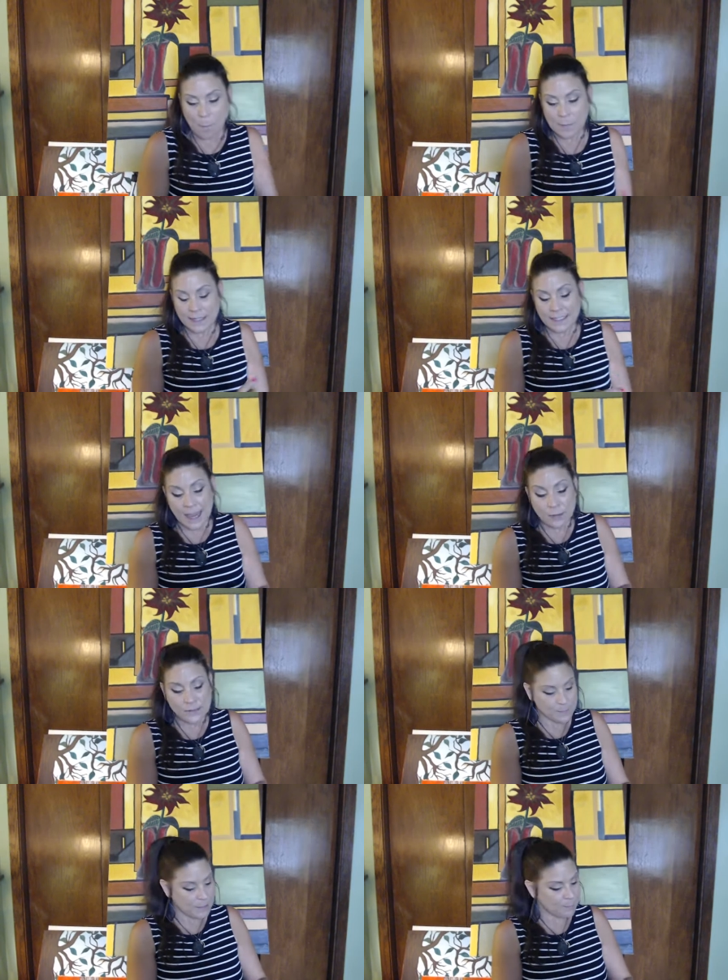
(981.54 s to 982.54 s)
An
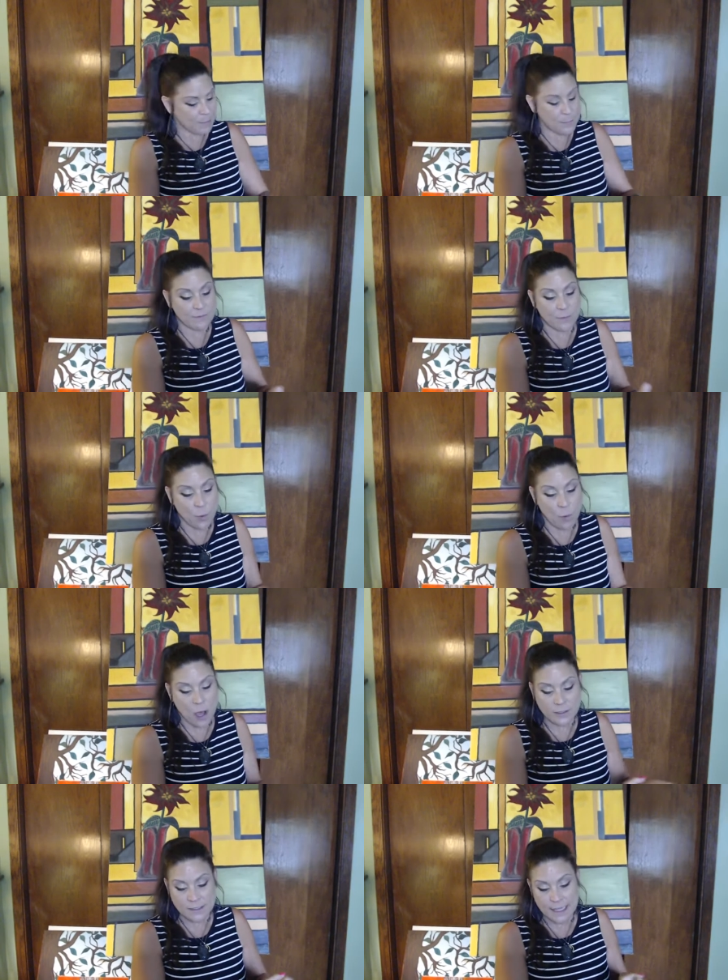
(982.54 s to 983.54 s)
announcement, maybe from a
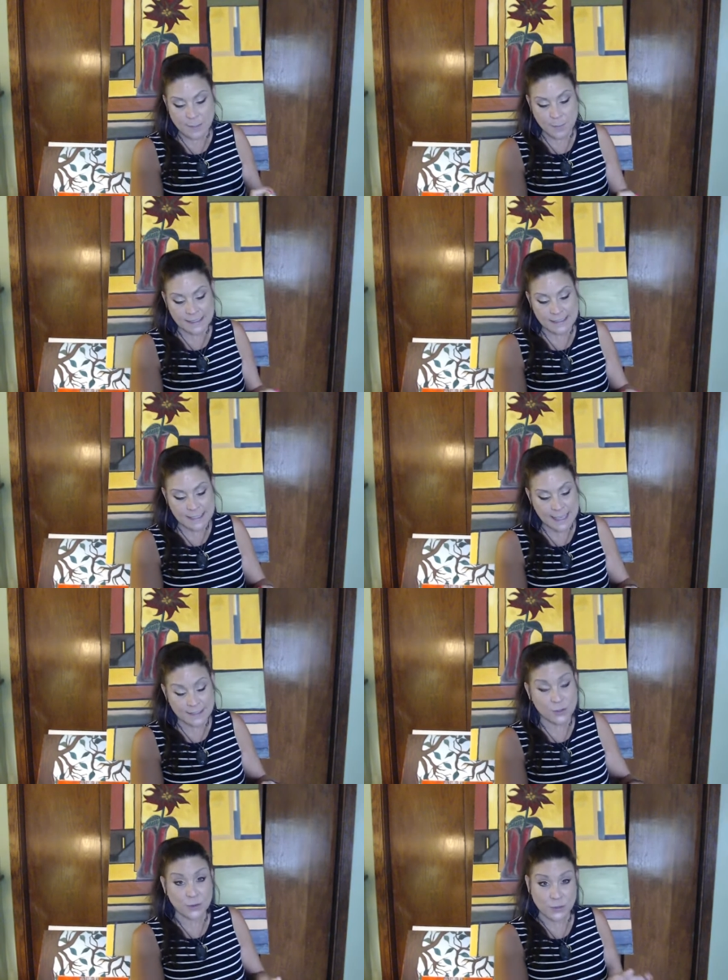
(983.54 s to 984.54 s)
water sign, Pisces,
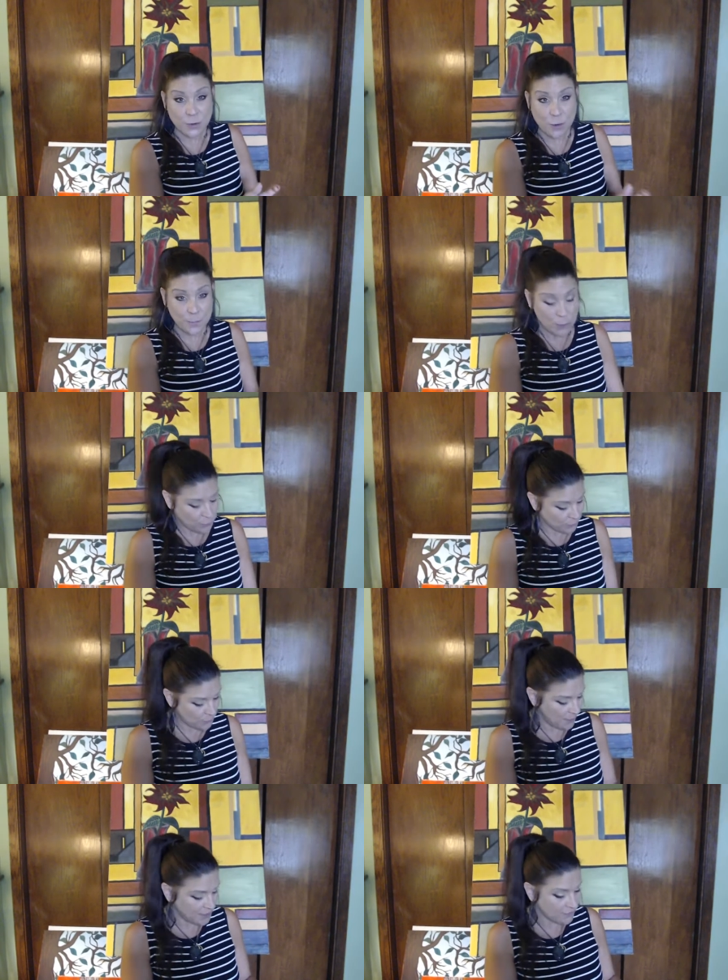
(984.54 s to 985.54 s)
Cancer, or Scorpio with the
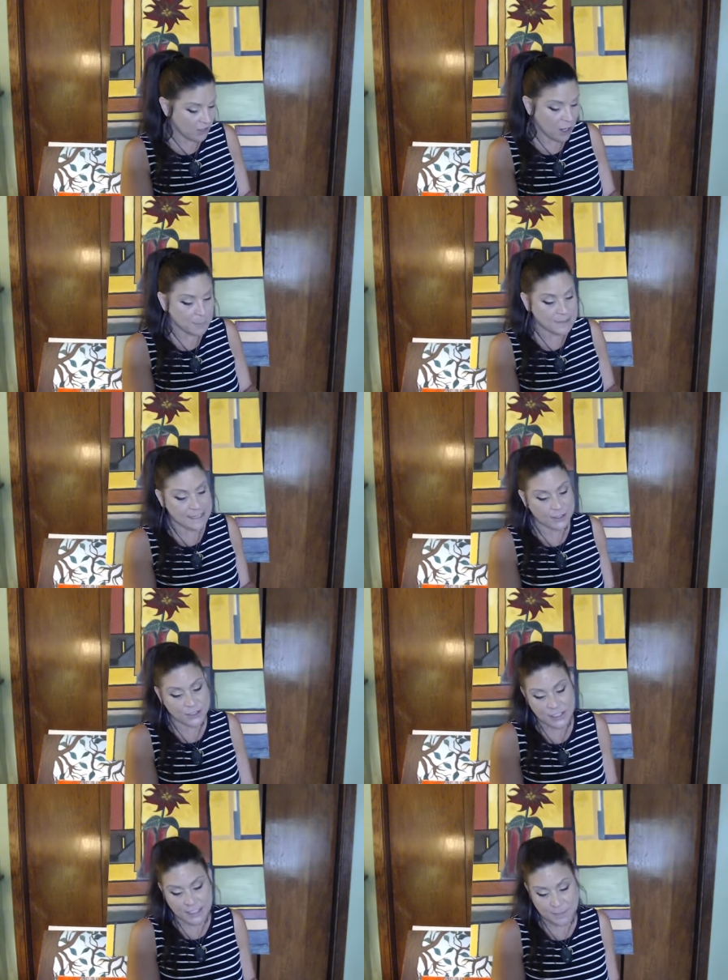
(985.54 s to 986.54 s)
Page of Cups
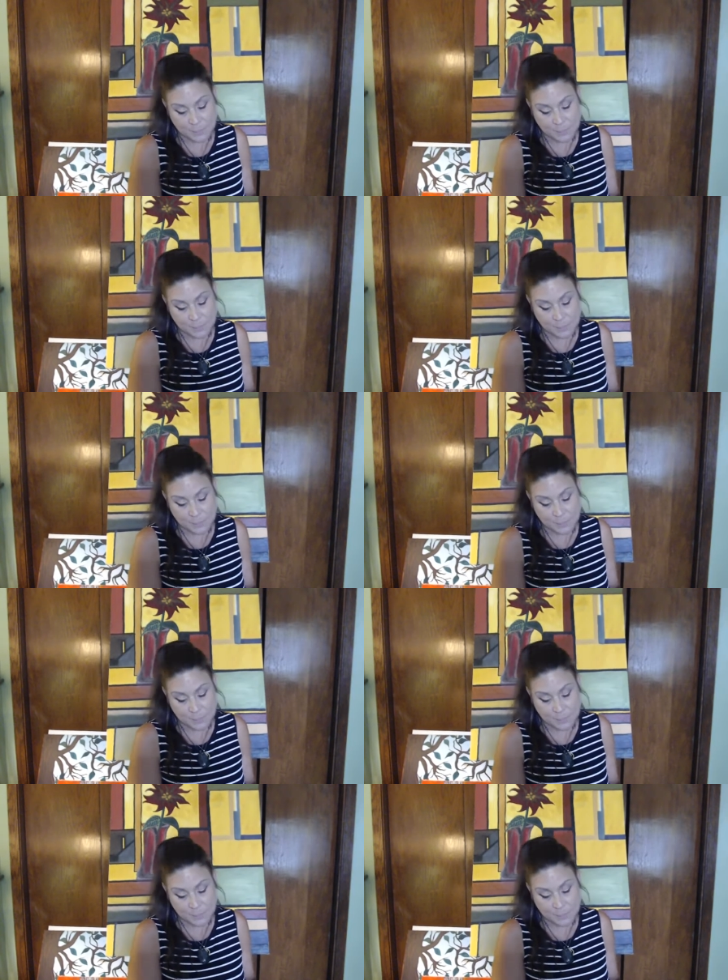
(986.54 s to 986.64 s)
energy.